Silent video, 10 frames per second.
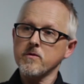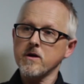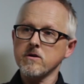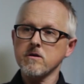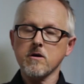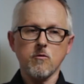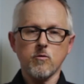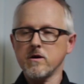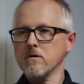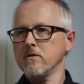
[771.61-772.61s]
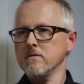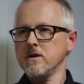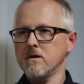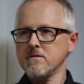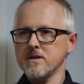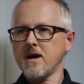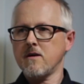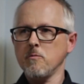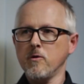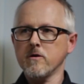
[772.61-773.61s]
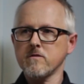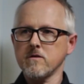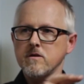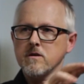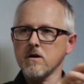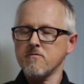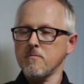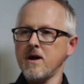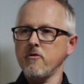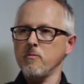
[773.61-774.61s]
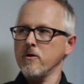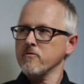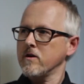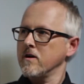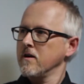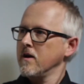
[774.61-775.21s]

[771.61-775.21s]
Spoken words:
So you can go and work on, I did the Harry Potter, so you can go from Harry Potter